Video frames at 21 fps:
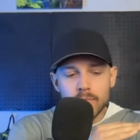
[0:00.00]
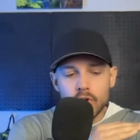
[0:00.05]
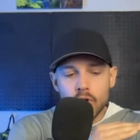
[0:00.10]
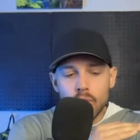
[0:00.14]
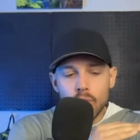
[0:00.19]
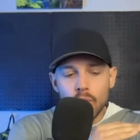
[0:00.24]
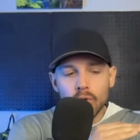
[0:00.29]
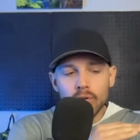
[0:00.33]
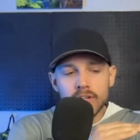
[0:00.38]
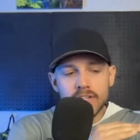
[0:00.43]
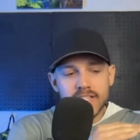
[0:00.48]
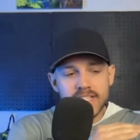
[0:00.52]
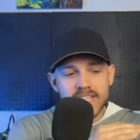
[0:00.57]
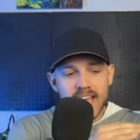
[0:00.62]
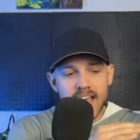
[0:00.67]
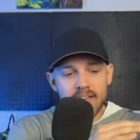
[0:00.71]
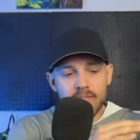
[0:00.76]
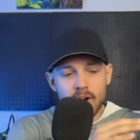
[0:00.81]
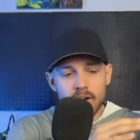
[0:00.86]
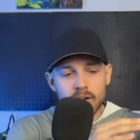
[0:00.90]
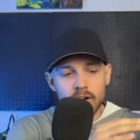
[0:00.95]
cool to
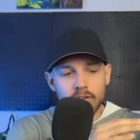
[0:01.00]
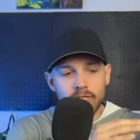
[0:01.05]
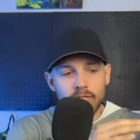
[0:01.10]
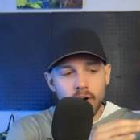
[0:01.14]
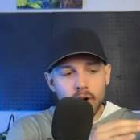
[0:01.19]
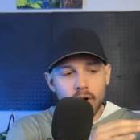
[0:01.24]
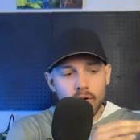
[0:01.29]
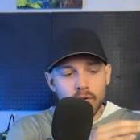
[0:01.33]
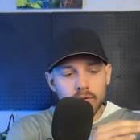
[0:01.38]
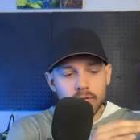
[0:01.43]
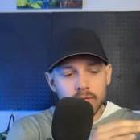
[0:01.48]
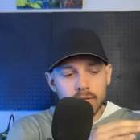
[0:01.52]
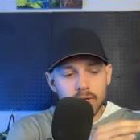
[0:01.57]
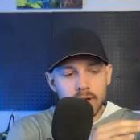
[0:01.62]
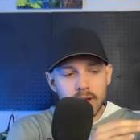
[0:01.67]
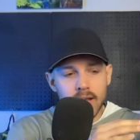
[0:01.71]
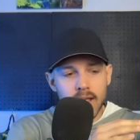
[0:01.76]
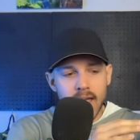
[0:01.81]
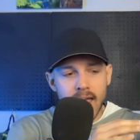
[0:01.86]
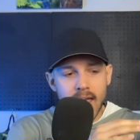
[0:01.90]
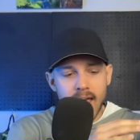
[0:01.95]
save on your phone
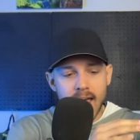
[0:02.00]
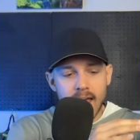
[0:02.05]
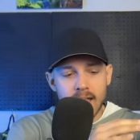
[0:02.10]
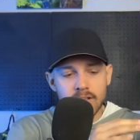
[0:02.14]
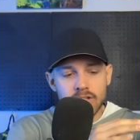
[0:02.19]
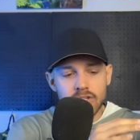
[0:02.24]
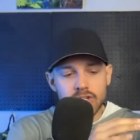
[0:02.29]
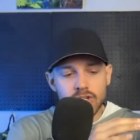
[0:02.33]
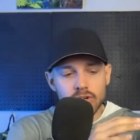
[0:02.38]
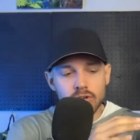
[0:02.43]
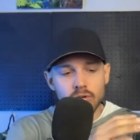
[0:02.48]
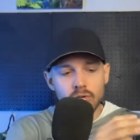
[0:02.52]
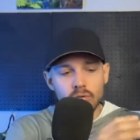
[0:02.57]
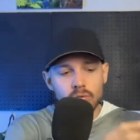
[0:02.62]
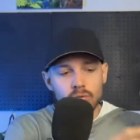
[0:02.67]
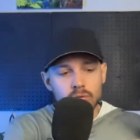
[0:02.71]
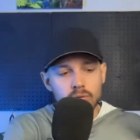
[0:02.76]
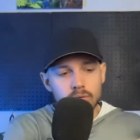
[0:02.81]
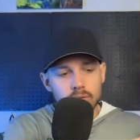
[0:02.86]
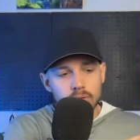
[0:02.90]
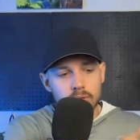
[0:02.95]
and
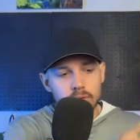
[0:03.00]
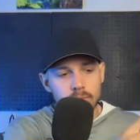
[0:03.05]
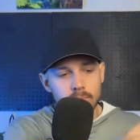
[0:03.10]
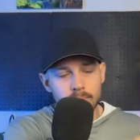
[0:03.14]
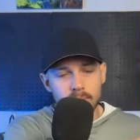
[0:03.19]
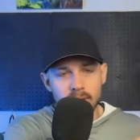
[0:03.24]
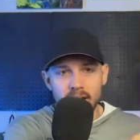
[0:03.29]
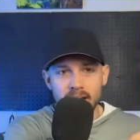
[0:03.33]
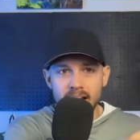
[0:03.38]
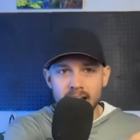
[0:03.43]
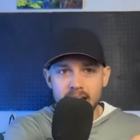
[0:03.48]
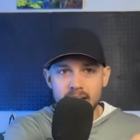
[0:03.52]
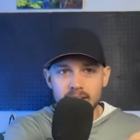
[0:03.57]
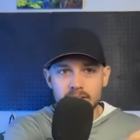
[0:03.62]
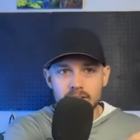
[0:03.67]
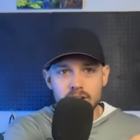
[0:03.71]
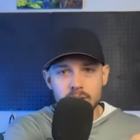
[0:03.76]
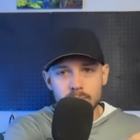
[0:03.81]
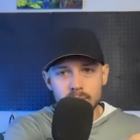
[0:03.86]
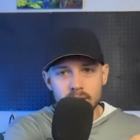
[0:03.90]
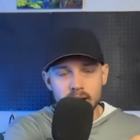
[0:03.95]
to be like, hey,
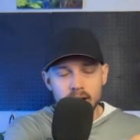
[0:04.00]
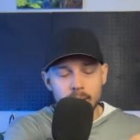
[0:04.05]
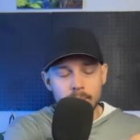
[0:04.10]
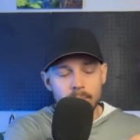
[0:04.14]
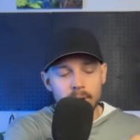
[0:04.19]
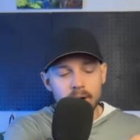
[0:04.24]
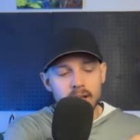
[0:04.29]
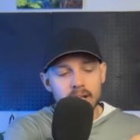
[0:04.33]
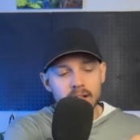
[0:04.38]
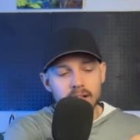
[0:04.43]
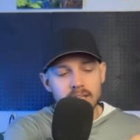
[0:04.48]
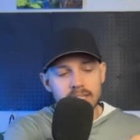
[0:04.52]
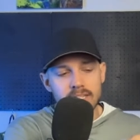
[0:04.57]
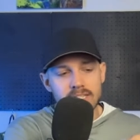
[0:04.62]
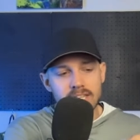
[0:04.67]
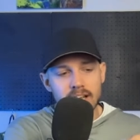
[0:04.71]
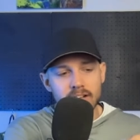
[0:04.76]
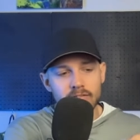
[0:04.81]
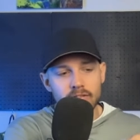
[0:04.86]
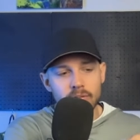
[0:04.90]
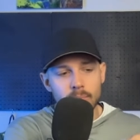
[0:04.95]
this could be like a bucket list
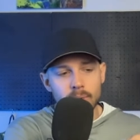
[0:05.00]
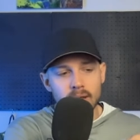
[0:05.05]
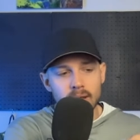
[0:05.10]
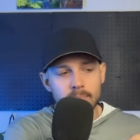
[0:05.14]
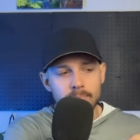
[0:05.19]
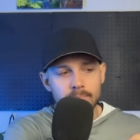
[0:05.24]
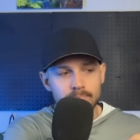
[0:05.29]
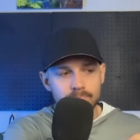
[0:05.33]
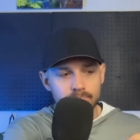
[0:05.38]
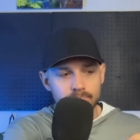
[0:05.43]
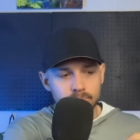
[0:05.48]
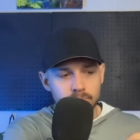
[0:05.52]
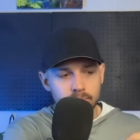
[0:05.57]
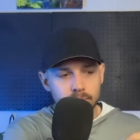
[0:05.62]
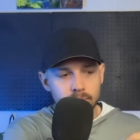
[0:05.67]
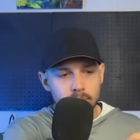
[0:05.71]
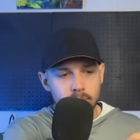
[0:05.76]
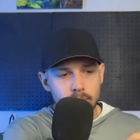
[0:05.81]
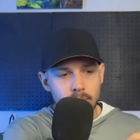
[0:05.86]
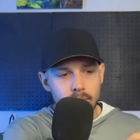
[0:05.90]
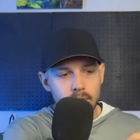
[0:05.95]
thing for me.
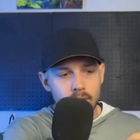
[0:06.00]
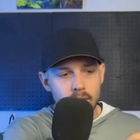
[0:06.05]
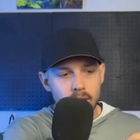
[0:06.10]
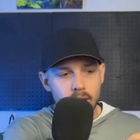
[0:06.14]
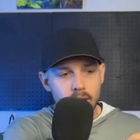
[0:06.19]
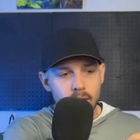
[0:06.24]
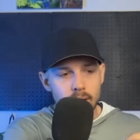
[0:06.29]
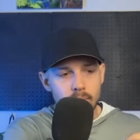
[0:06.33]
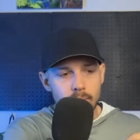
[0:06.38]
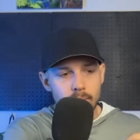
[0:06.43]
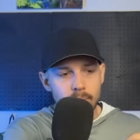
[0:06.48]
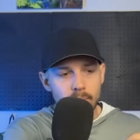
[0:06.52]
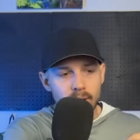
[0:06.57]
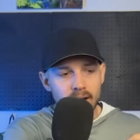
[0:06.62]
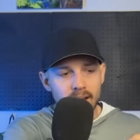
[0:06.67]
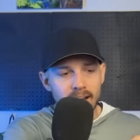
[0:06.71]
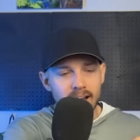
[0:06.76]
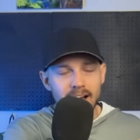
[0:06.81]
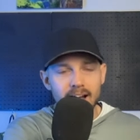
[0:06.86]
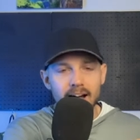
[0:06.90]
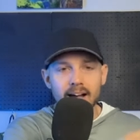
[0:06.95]

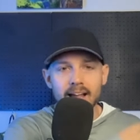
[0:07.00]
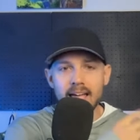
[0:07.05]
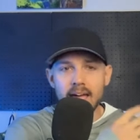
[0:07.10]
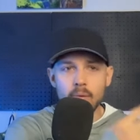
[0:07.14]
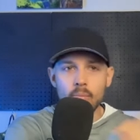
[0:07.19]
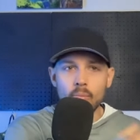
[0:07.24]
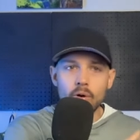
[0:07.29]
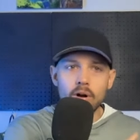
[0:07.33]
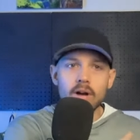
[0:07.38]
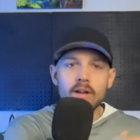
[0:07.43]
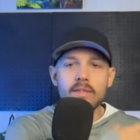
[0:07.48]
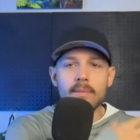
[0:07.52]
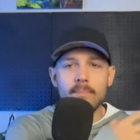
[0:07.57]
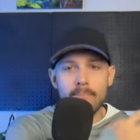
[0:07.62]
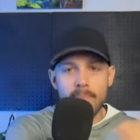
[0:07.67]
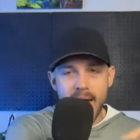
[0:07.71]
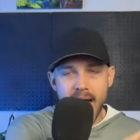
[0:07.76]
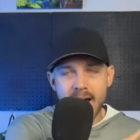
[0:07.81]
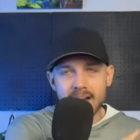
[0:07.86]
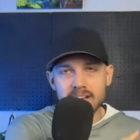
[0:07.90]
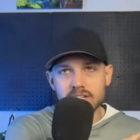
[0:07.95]
But again, what are the
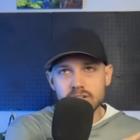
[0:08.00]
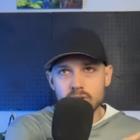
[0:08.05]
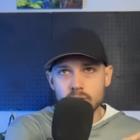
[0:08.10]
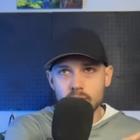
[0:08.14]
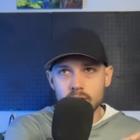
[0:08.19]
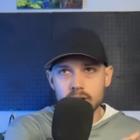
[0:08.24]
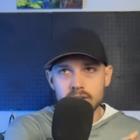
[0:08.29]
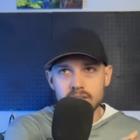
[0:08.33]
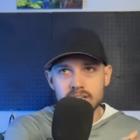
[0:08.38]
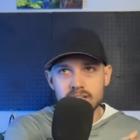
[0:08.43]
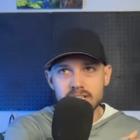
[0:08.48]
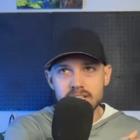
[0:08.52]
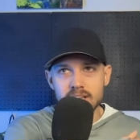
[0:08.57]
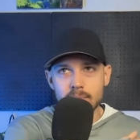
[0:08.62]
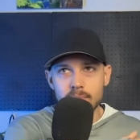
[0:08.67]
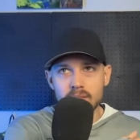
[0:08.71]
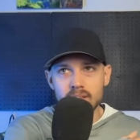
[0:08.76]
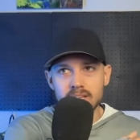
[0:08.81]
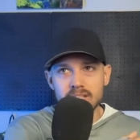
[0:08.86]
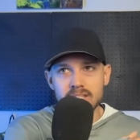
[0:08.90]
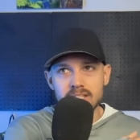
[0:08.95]
backstories to
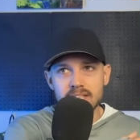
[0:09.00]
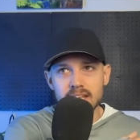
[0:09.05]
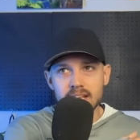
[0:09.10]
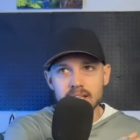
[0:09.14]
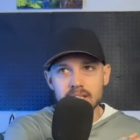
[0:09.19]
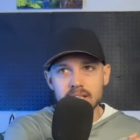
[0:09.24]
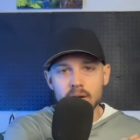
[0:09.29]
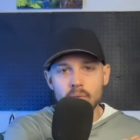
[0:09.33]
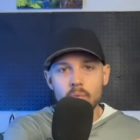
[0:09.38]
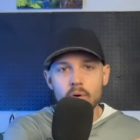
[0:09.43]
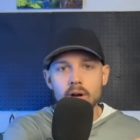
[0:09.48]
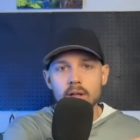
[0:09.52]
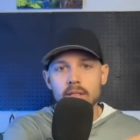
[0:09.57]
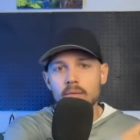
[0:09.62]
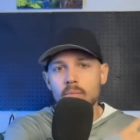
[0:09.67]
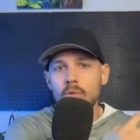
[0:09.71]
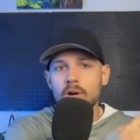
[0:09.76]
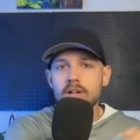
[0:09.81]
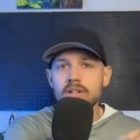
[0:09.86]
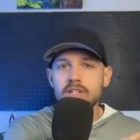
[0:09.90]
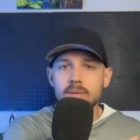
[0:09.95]
some of these things? Like, what are
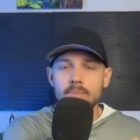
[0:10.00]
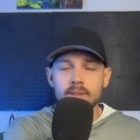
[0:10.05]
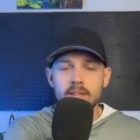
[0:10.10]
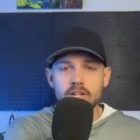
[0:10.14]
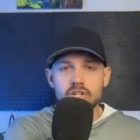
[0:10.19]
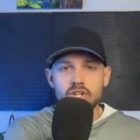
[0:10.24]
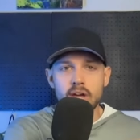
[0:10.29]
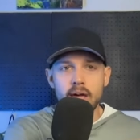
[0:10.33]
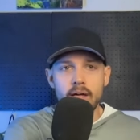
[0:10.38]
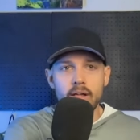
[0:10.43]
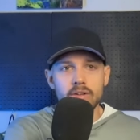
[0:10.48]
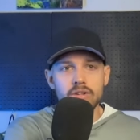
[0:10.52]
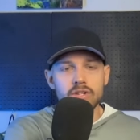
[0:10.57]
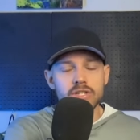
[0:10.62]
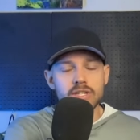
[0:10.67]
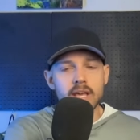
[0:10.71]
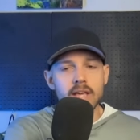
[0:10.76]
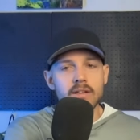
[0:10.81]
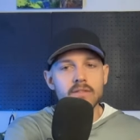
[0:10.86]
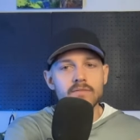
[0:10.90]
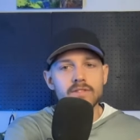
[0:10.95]
what are some of the
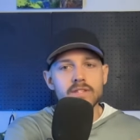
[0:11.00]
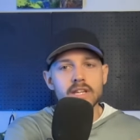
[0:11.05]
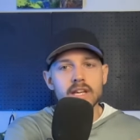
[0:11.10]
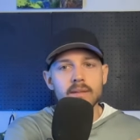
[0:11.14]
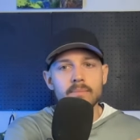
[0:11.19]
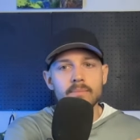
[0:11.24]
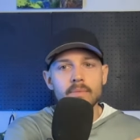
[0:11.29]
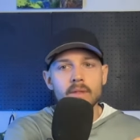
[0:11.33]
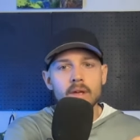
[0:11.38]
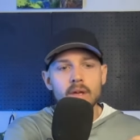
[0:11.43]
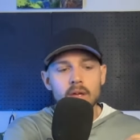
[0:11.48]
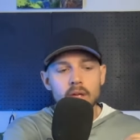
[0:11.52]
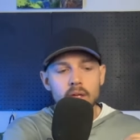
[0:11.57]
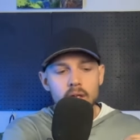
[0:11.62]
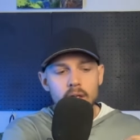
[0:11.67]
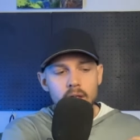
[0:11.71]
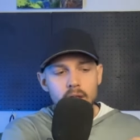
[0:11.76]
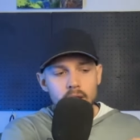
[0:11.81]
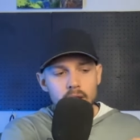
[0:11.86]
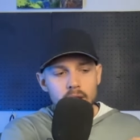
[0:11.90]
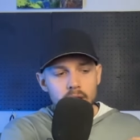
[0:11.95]
challenges that you've seen?
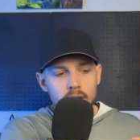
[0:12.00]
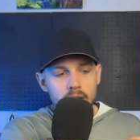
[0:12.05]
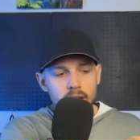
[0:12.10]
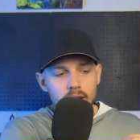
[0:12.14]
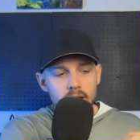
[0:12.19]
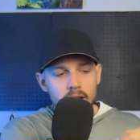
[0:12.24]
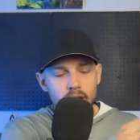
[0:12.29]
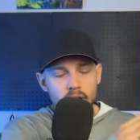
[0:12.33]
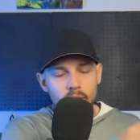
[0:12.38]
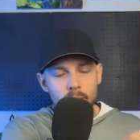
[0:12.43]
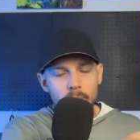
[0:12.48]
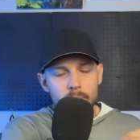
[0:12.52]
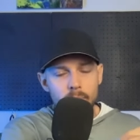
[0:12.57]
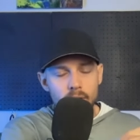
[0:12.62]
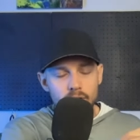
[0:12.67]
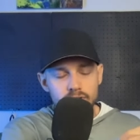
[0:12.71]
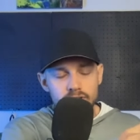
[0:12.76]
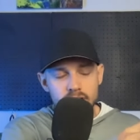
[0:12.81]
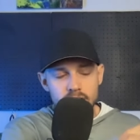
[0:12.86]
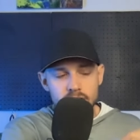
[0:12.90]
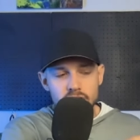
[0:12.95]
Another
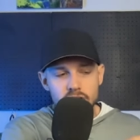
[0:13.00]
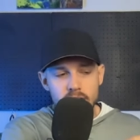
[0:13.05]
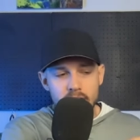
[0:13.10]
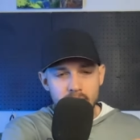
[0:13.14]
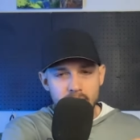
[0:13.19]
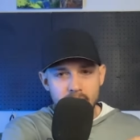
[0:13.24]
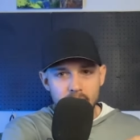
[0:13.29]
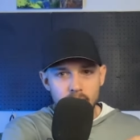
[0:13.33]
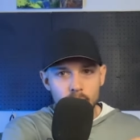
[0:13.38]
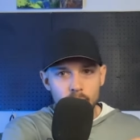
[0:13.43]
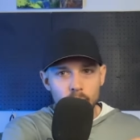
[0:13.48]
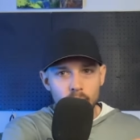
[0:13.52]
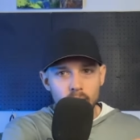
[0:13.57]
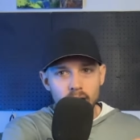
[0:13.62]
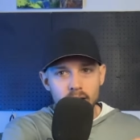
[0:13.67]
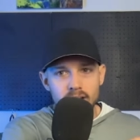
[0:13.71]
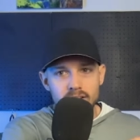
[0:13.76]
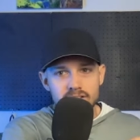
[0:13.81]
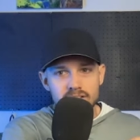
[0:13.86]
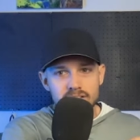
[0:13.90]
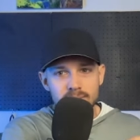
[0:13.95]
post that she had
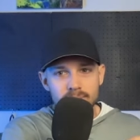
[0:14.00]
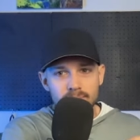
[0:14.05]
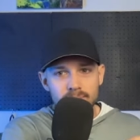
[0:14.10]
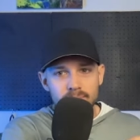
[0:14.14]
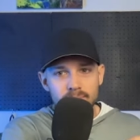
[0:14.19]
was